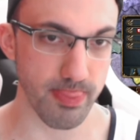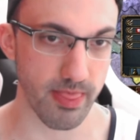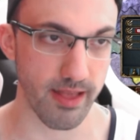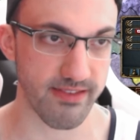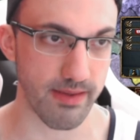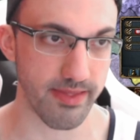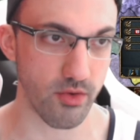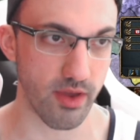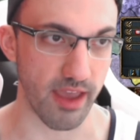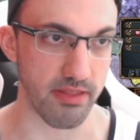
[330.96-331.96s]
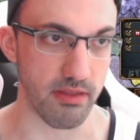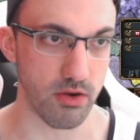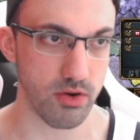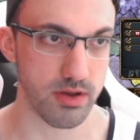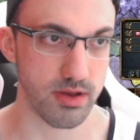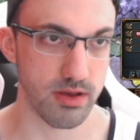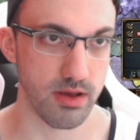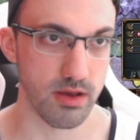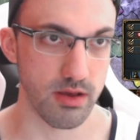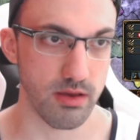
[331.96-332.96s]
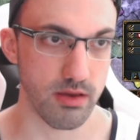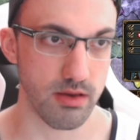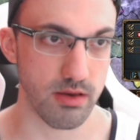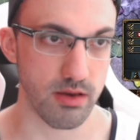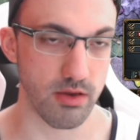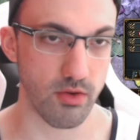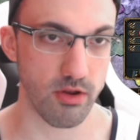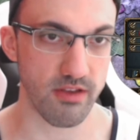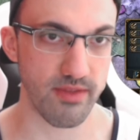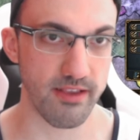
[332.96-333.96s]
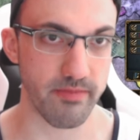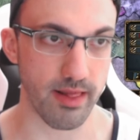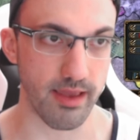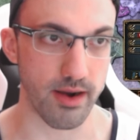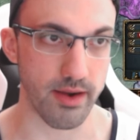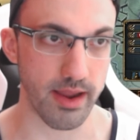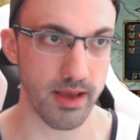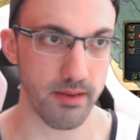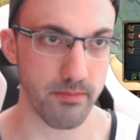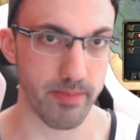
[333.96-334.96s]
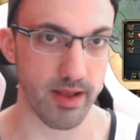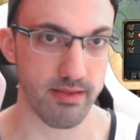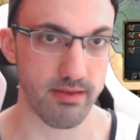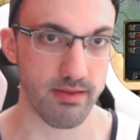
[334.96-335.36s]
That's something you can do. You can also release Bulgaria, but